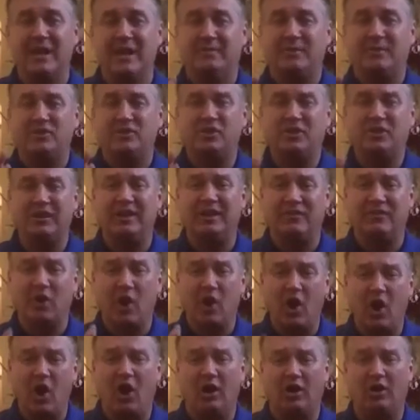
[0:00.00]
but you can give
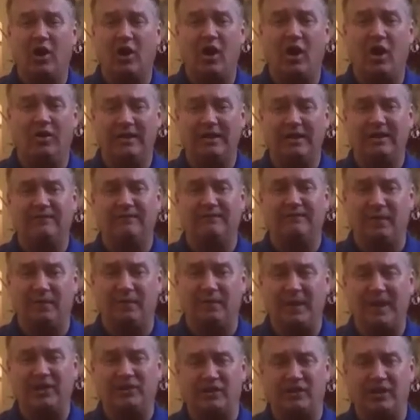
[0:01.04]
Art all the
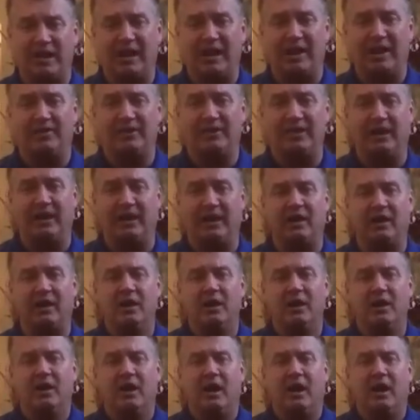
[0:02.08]
information out there